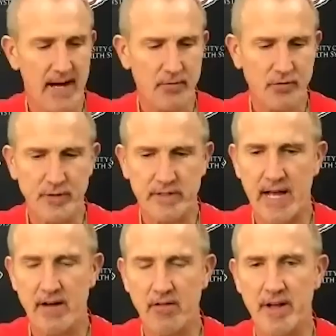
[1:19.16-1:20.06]
was with
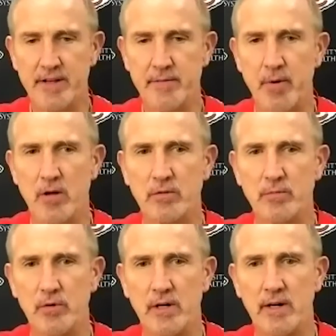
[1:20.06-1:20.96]
Tyrod in
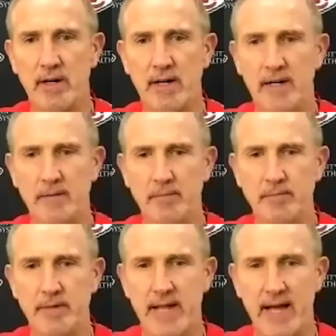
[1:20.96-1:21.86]
Baltimore,
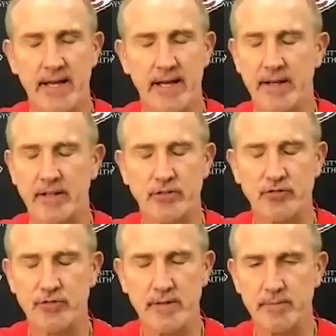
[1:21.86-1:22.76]
um, and I got
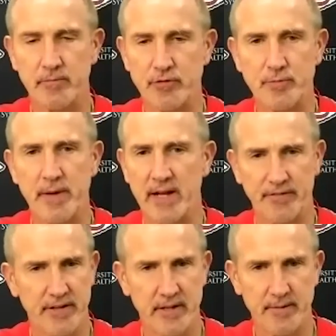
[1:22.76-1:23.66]
extreme respect
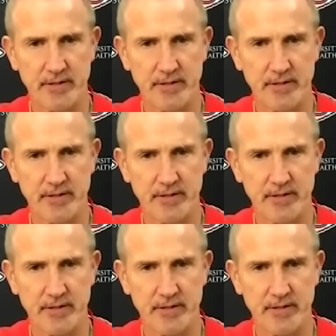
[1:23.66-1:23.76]
for him.